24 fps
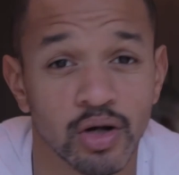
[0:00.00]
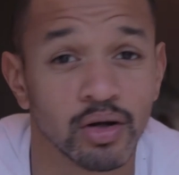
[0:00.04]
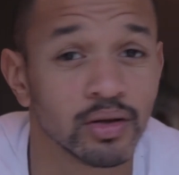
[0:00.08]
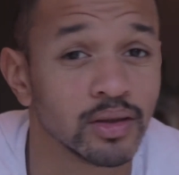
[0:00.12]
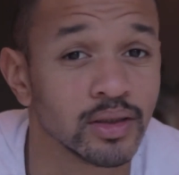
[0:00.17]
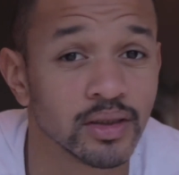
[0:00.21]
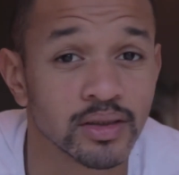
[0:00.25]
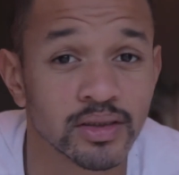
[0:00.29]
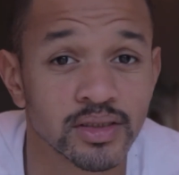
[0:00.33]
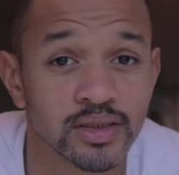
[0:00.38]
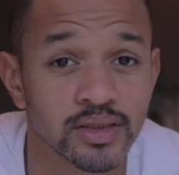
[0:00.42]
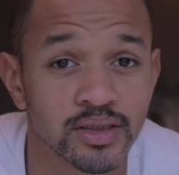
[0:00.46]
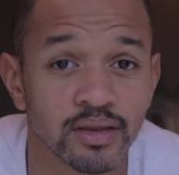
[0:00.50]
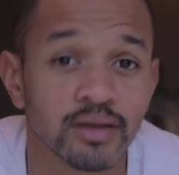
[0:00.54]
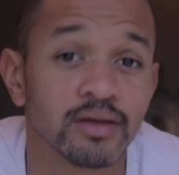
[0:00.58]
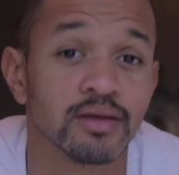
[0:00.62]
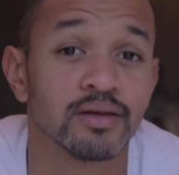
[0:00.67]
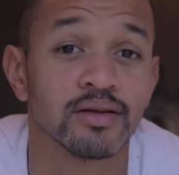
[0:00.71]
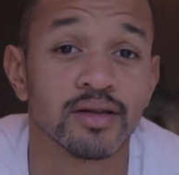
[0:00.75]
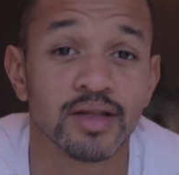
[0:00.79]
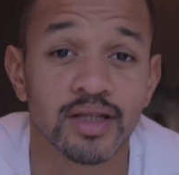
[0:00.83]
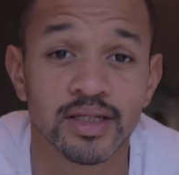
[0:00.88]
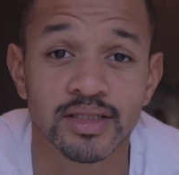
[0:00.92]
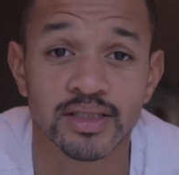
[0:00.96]
chocolates
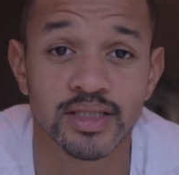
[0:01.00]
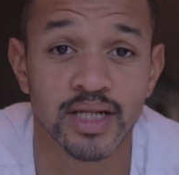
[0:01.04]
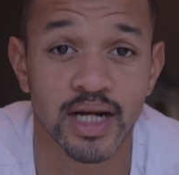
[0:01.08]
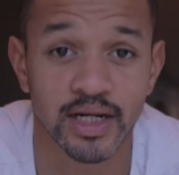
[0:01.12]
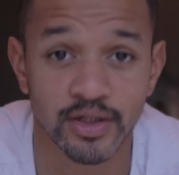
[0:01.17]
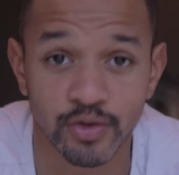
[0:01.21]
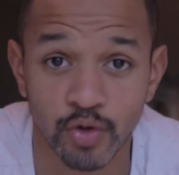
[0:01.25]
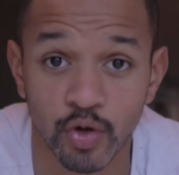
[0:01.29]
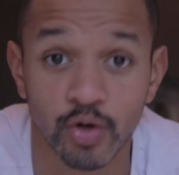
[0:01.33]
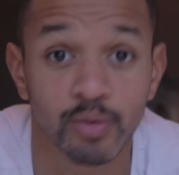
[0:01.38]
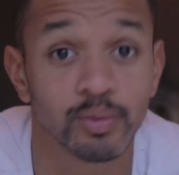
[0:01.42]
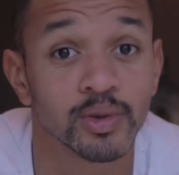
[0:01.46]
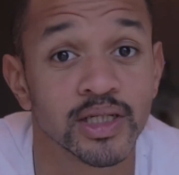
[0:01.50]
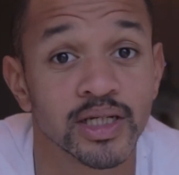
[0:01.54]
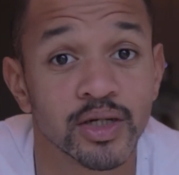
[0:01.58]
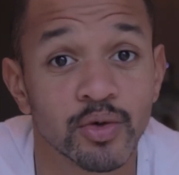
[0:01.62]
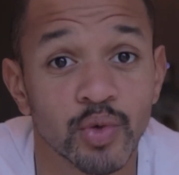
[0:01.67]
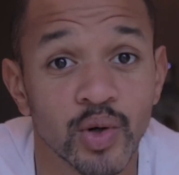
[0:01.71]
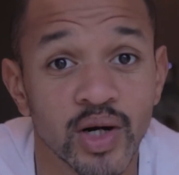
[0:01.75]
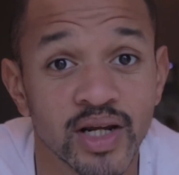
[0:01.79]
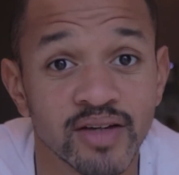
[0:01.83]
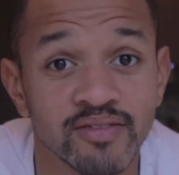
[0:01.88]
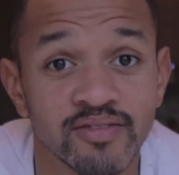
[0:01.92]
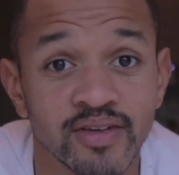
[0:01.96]
and things that I normally
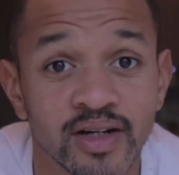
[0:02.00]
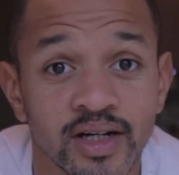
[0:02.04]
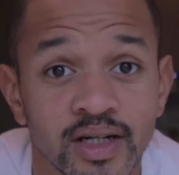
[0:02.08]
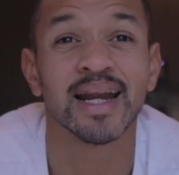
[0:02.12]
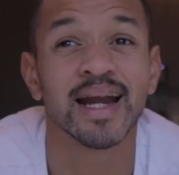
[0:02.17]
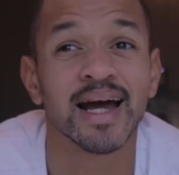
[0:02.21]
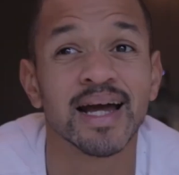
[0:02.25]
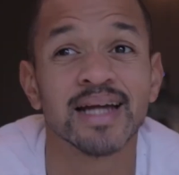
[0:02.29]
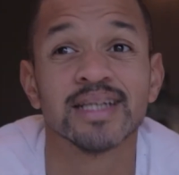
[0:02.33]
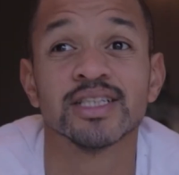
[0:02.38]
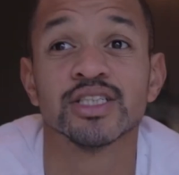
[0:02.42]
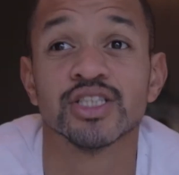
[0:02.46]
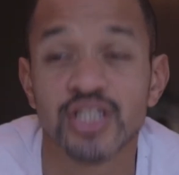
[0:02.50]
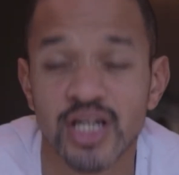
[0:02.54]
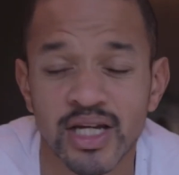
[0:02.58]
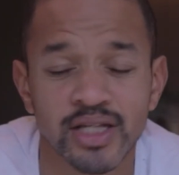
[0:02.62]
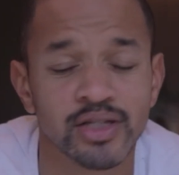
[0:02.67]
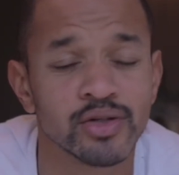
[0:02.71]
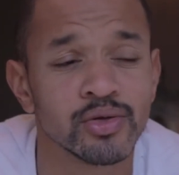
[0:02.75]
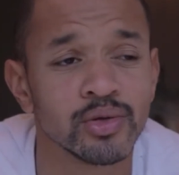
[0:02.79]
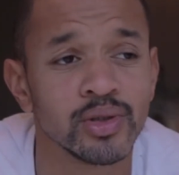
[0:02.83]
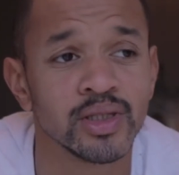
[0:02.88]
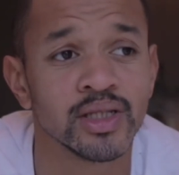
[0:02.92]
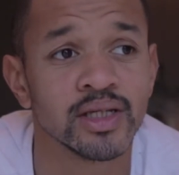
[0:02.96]
crave. And I
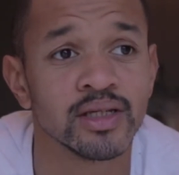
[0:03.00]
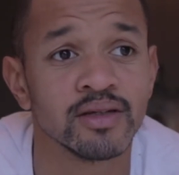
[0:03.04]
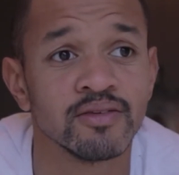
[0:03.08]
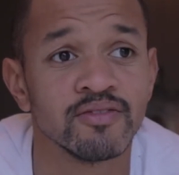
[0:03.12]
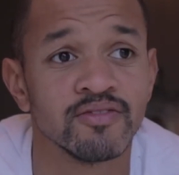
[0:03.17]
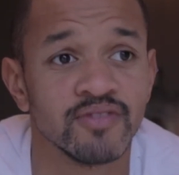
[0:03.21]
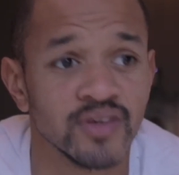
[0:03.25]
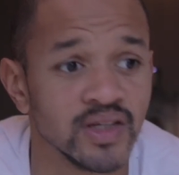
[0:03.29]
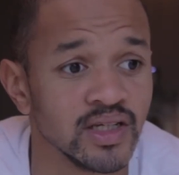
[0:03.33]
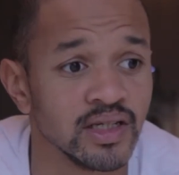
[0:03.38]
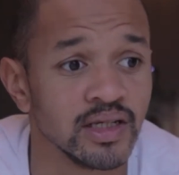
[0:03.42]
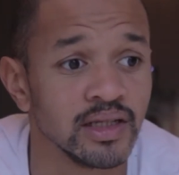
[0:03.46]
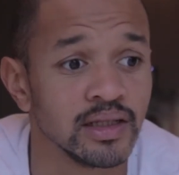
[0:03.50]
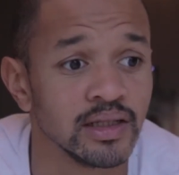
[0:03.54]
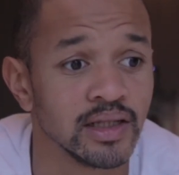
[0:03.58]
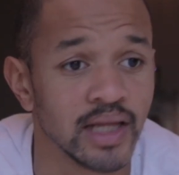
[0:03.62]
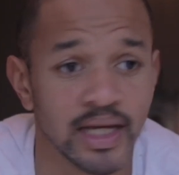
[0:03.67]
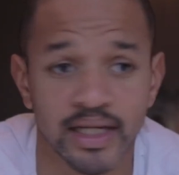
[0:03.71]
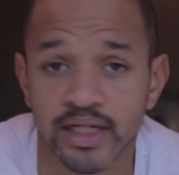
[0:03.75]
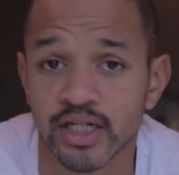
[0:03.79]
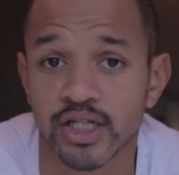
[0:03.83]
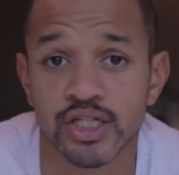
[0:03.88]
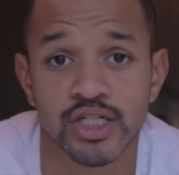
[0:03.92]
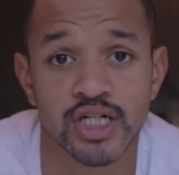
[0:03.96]
genuinely
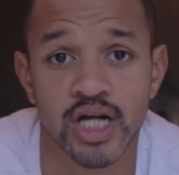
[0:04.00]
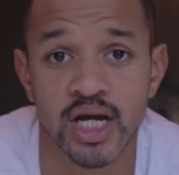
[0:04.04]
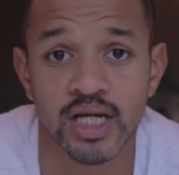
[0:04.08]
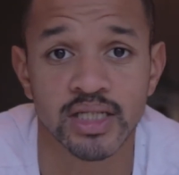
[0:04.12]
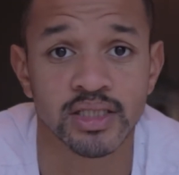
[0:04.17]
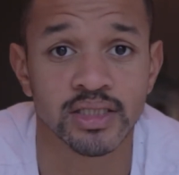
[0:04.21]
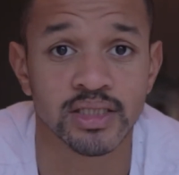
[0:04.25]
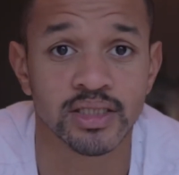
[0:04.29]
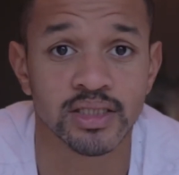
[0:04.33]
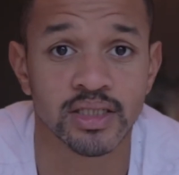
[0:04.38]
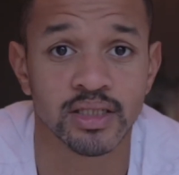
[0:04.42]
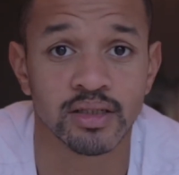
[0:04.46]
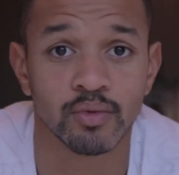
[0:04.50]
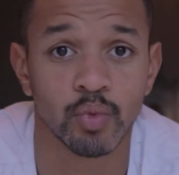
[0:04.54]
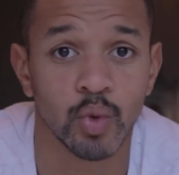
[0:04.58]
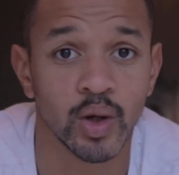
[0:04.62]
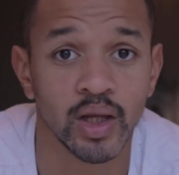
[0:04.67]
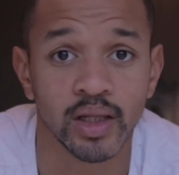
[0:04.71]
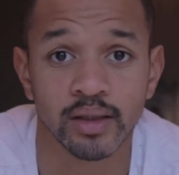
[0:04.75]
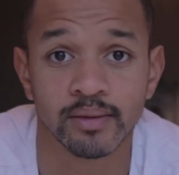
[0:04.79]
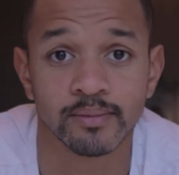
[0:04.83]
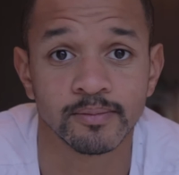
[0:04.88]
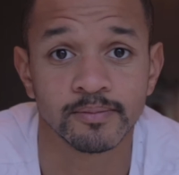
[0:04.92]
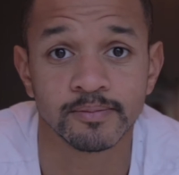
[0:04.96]
feel energized and
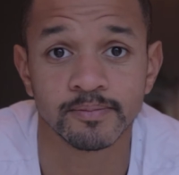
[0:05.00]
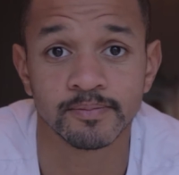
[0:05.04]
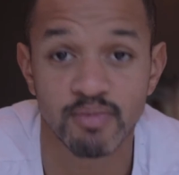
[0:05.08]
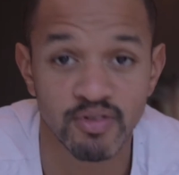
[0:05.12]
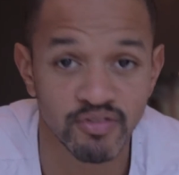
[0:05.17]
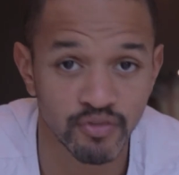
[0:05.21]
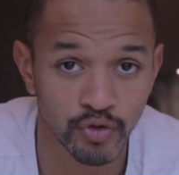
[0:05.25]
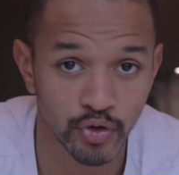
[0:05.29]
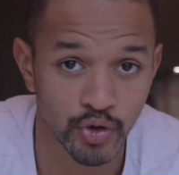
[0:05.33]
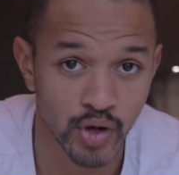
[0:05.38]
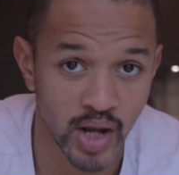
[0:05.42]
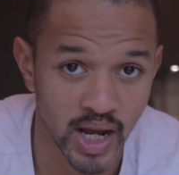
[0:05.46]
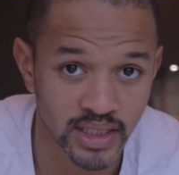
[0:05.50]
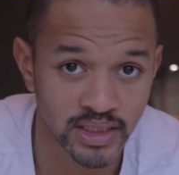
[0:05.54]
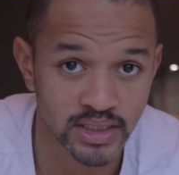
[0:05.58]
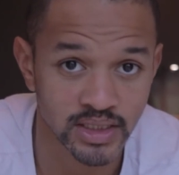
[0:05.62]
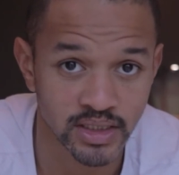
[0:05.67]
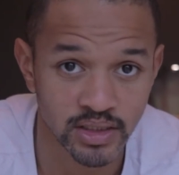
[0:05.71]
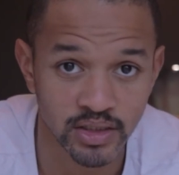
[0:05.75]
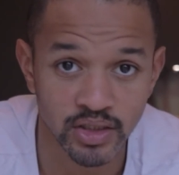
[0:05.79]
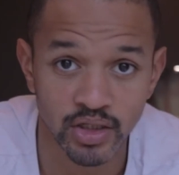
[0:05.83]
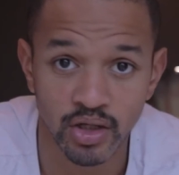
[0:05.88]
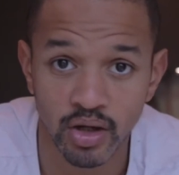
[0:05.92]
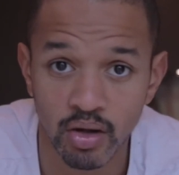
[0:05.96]
well. And before you
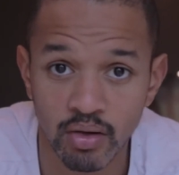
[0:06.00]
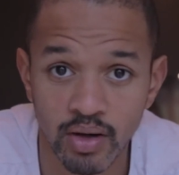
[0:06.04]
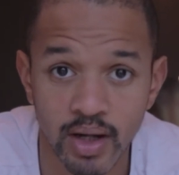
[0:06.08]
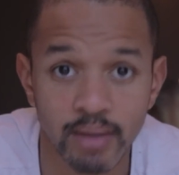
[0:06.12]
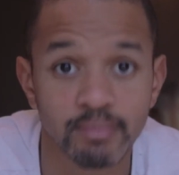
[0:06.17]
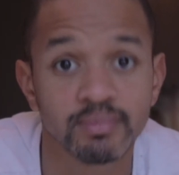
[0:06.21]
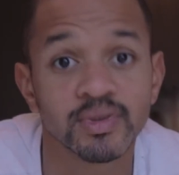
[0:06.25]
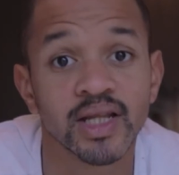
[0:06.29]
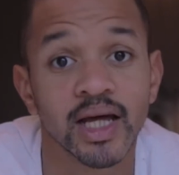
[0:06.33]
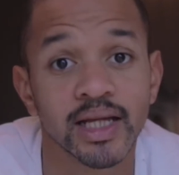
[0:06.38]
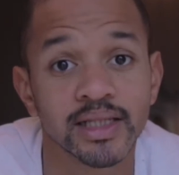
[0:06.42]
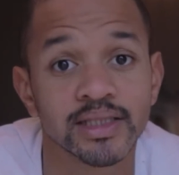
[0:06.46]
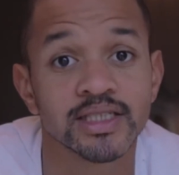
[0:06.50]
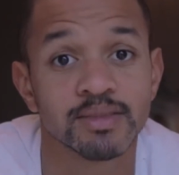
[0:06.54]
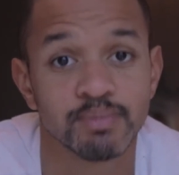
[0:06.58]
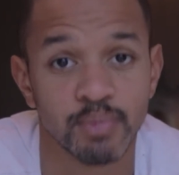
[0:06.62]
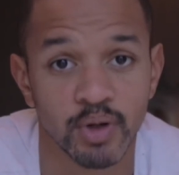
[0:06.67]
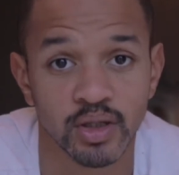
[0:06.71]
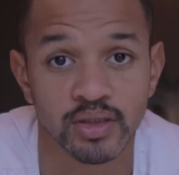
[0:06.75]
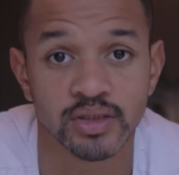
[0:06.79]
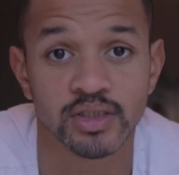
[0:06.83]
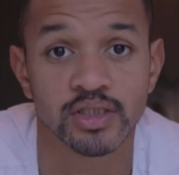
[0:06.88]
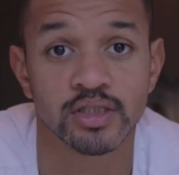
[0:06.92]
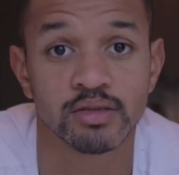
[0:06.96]
ask, no, I'm not
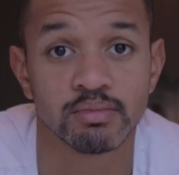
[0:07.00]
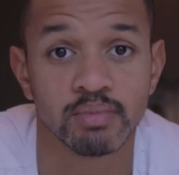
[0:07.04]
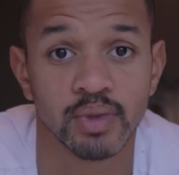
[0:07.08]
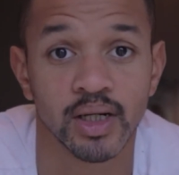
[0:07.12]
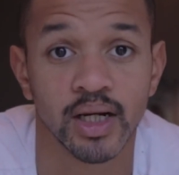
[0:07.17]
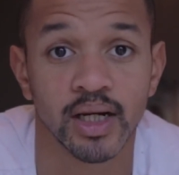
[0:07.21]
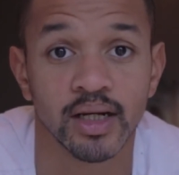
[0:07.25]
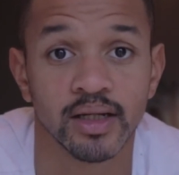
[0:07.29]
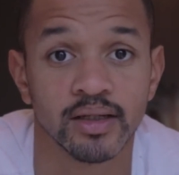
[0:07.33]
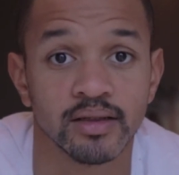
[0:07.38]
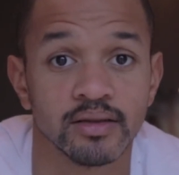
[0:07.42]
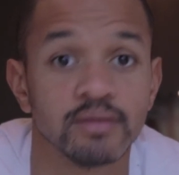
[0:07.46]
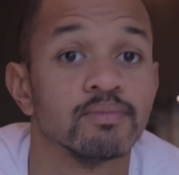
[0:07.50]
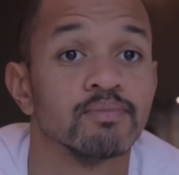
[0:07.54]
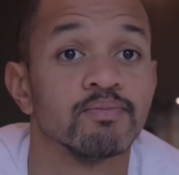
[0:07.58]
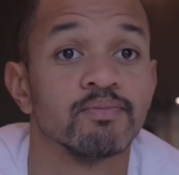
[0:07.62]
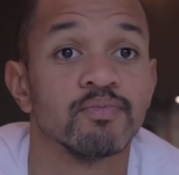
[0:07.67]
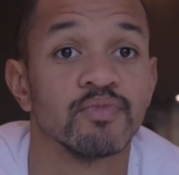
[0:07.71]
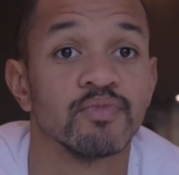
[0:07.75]
sponsored by